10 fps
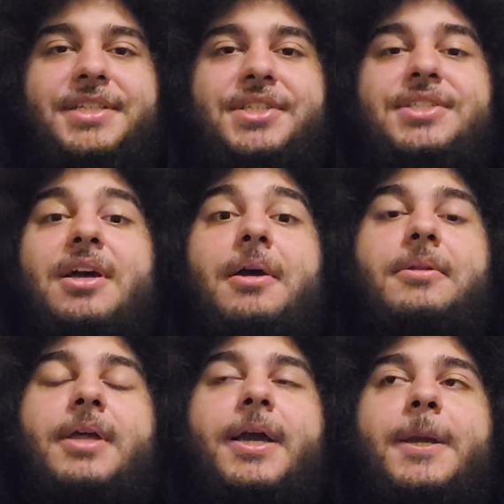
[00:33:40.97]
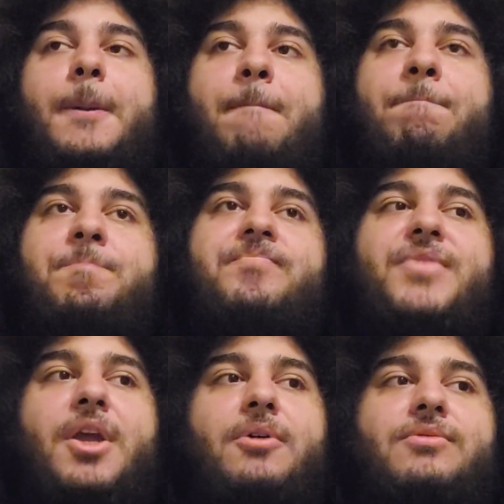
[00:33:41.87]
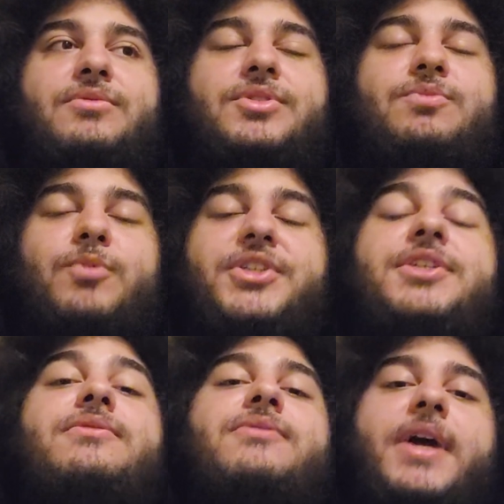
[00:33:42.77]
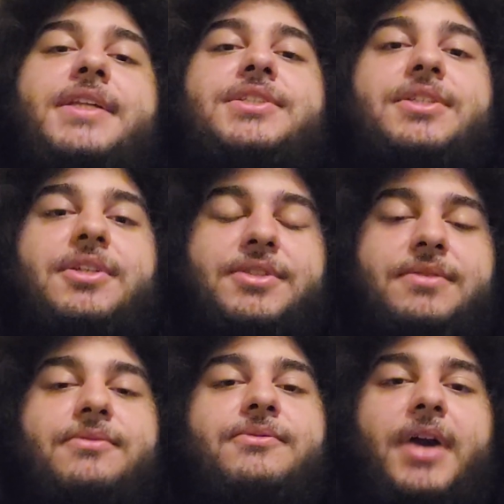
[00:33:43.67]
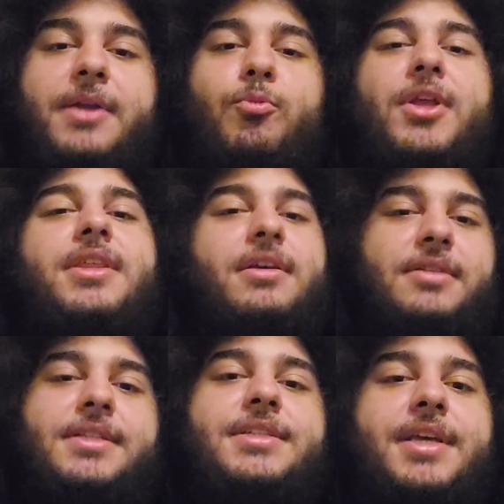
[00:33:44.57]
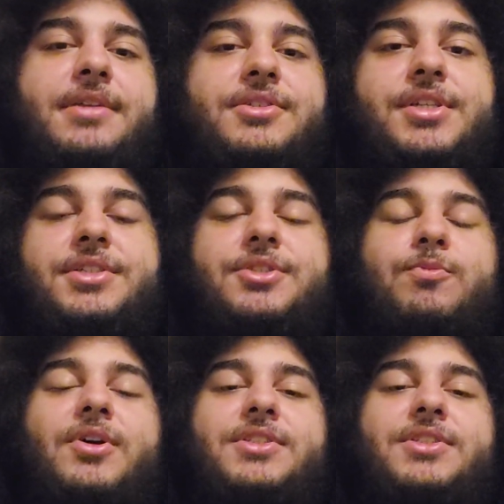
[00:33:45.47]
She's not like, when she fights, she doesn't fight with ill intent. She just